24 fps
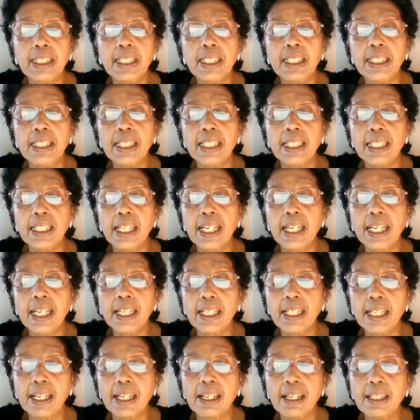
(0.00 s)
in an
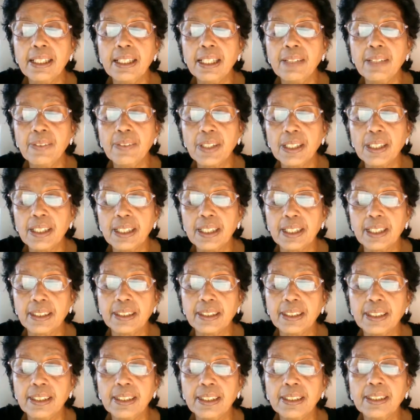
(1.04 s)
area I never heard?
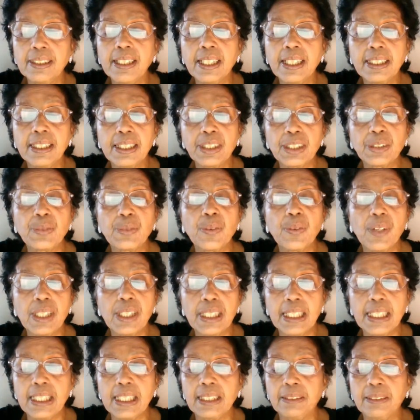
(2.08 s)
That is
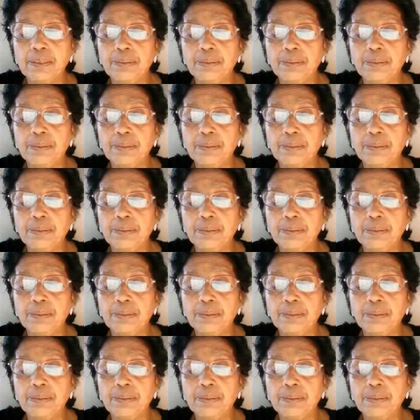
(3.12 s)
funny.